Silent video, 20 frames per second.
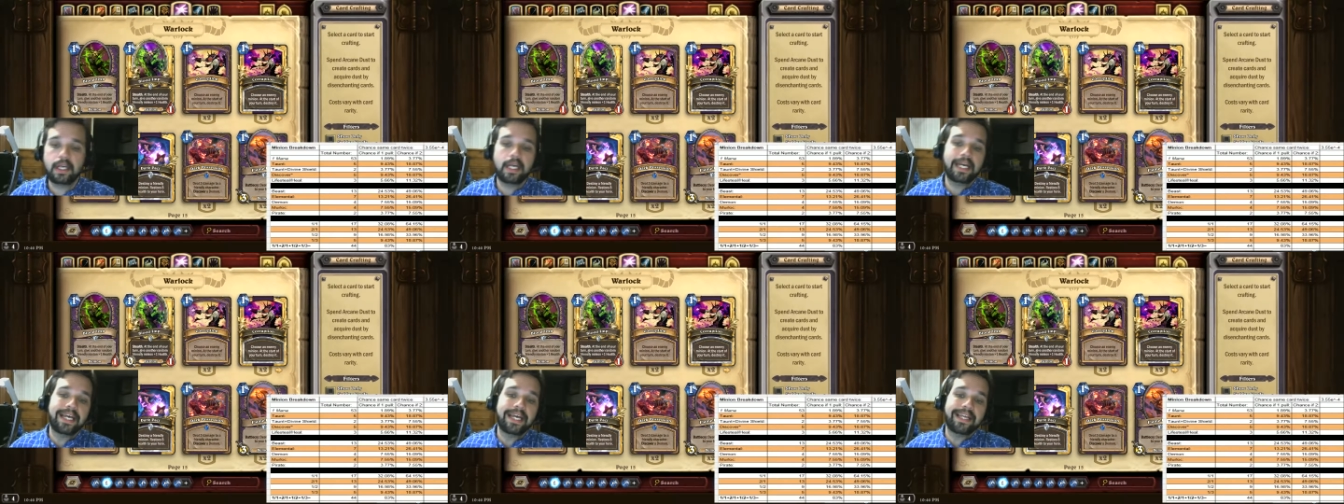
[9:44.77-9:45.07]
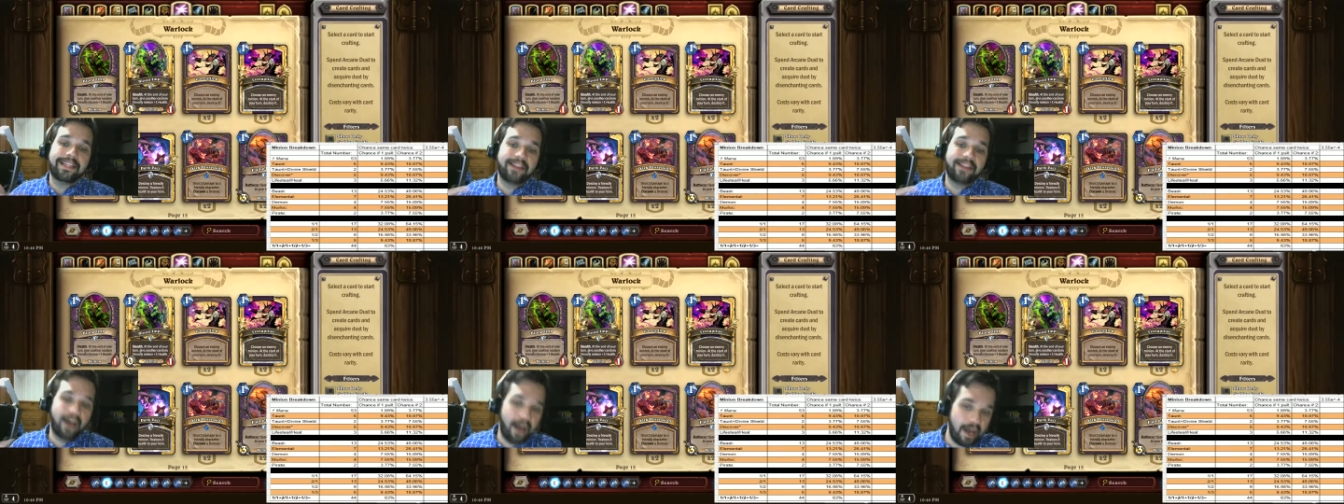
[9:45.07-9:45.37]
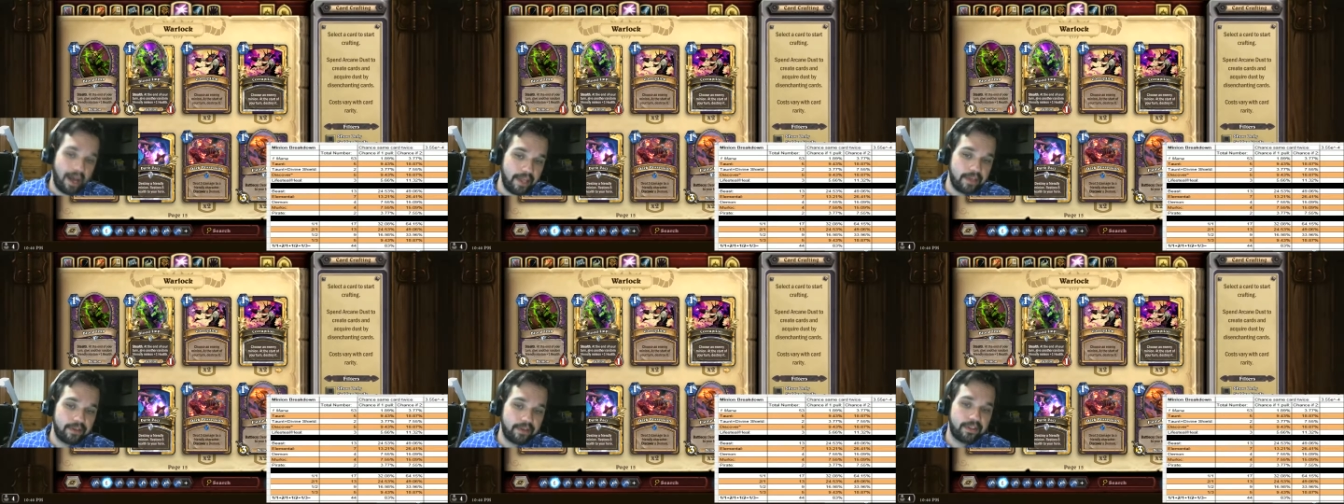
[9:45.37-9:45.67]
The
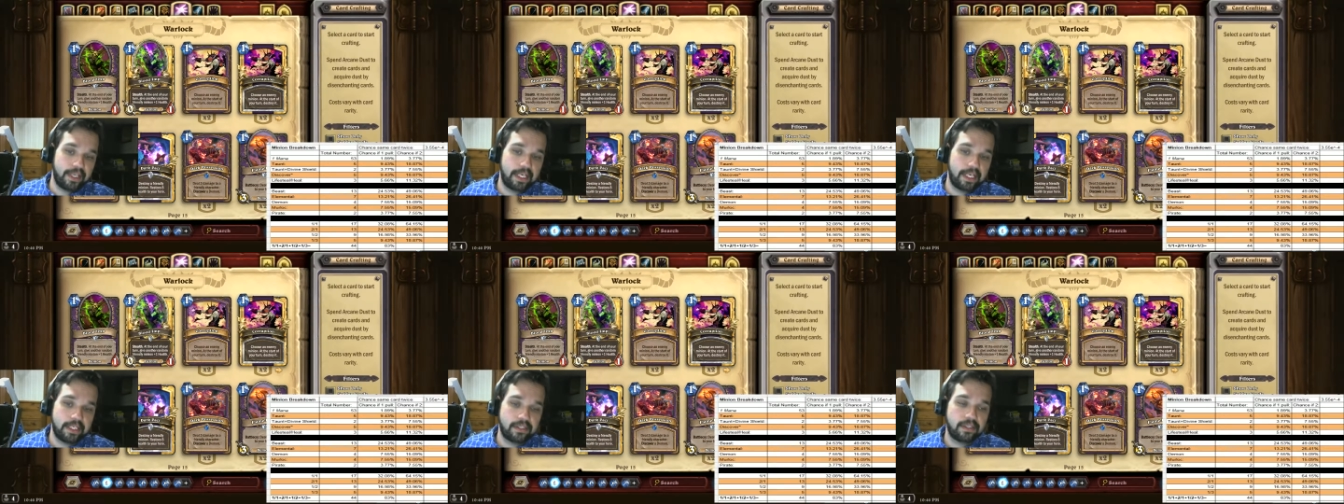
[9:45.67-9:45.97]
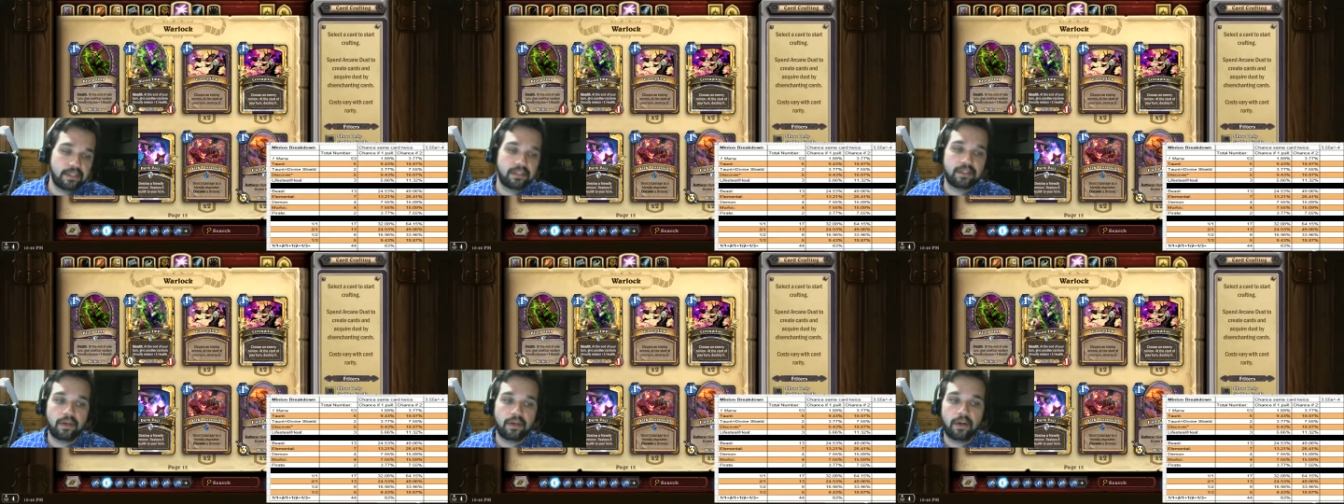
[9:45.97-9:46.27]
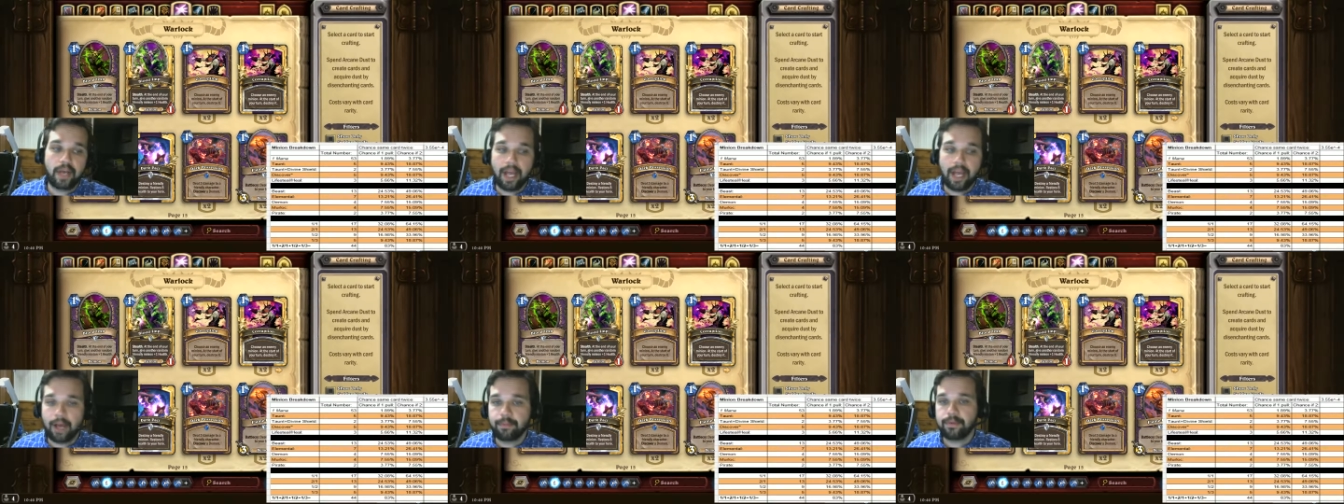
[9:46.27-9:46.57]
other things don't
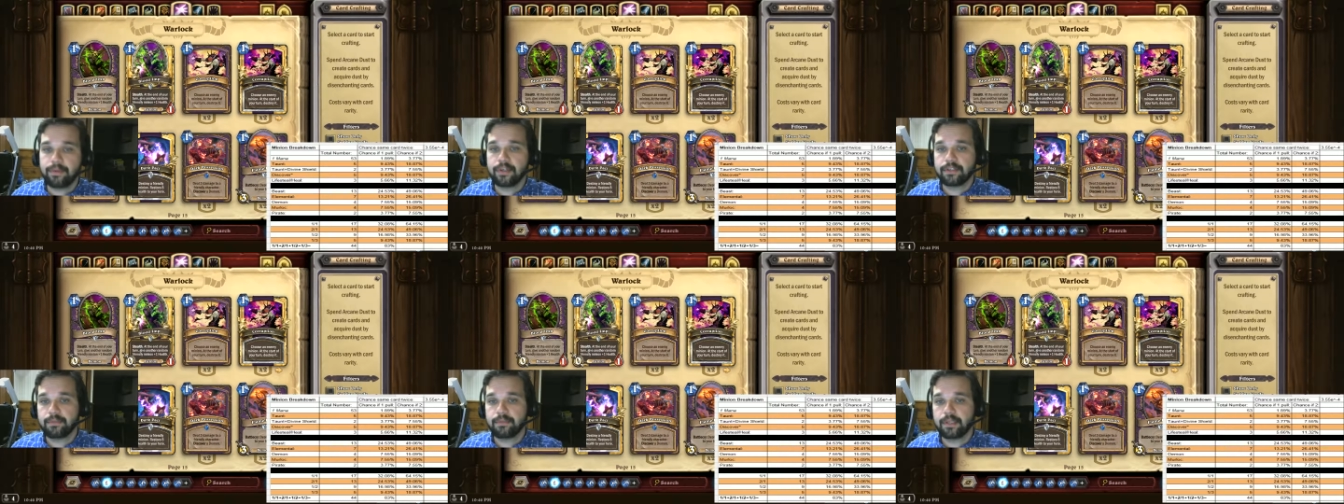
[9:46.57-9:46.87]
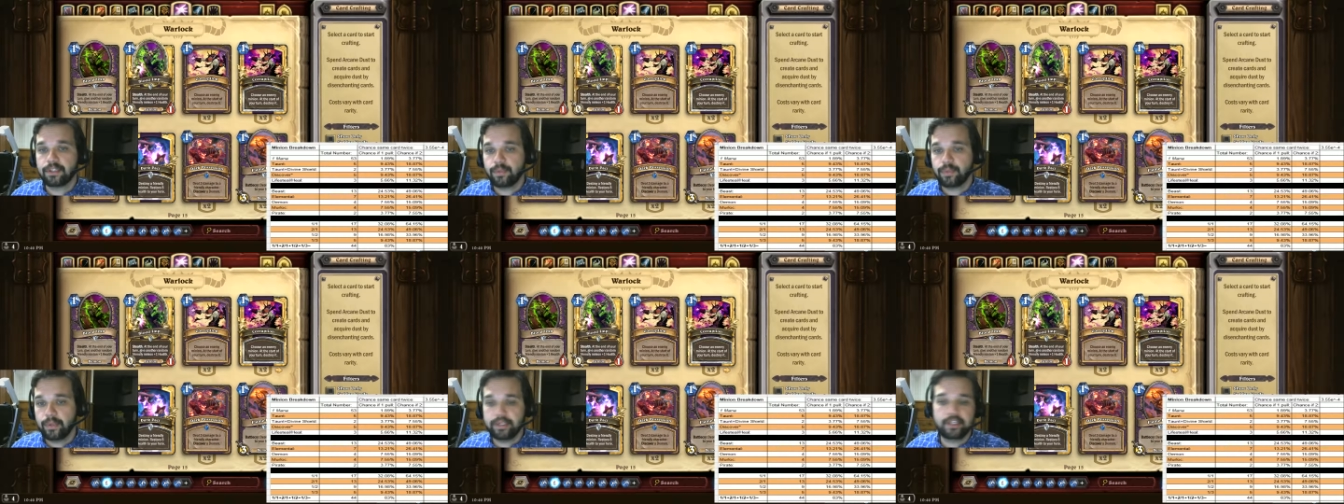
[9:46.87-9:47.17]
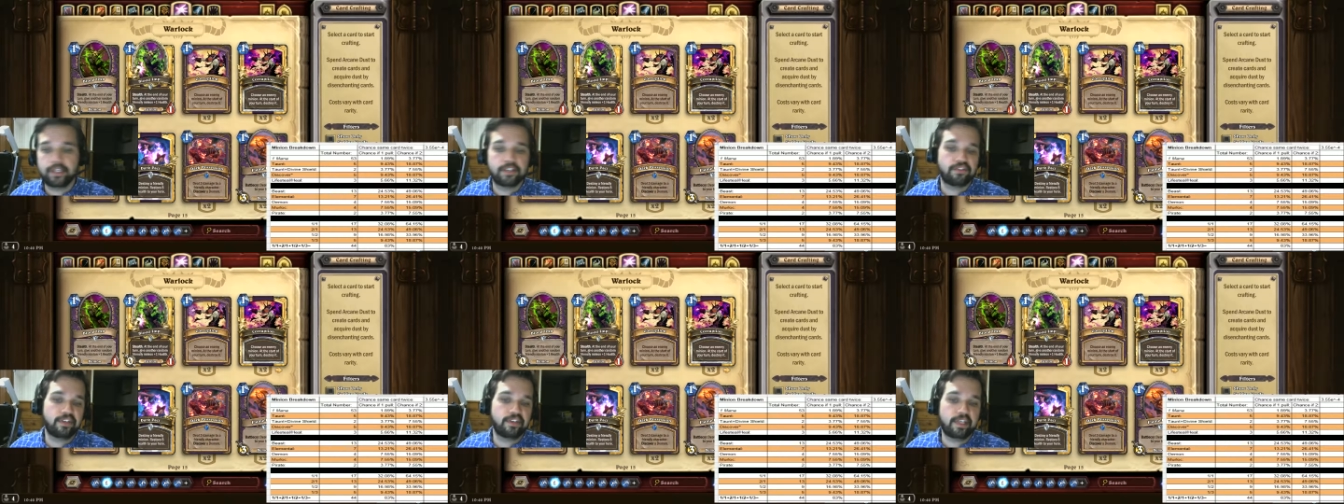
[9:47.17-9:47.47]
help you as much with the
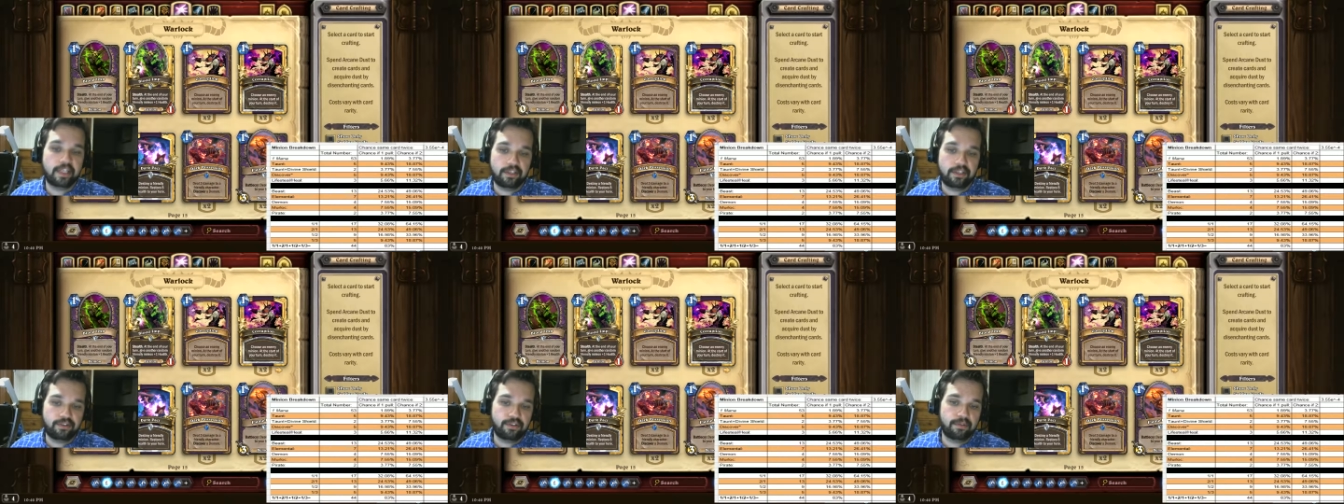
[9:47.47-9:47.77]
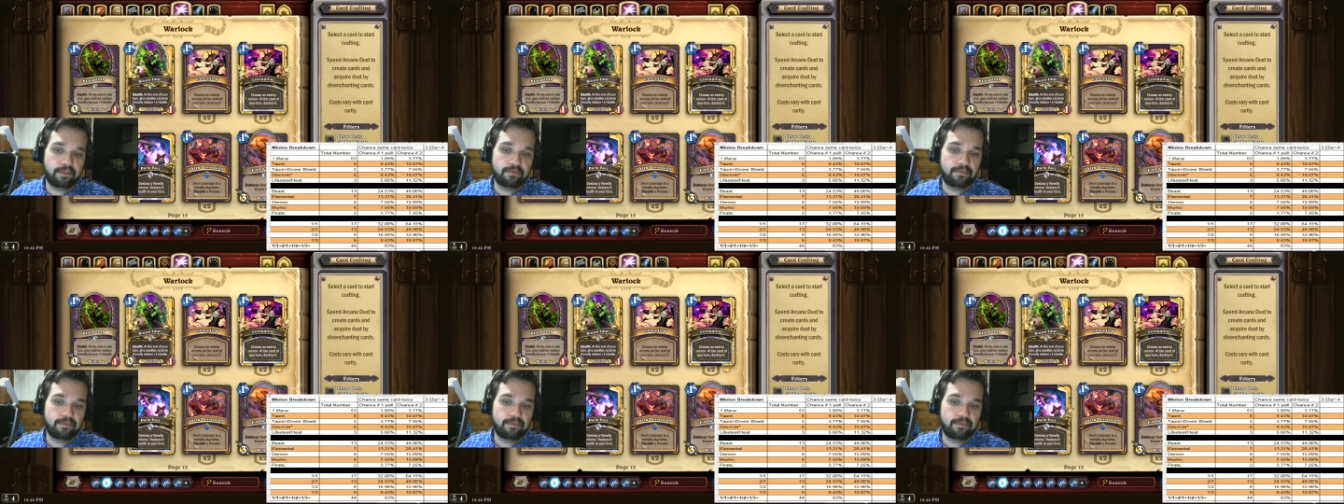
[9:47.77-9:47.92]
Shrieking Shroom.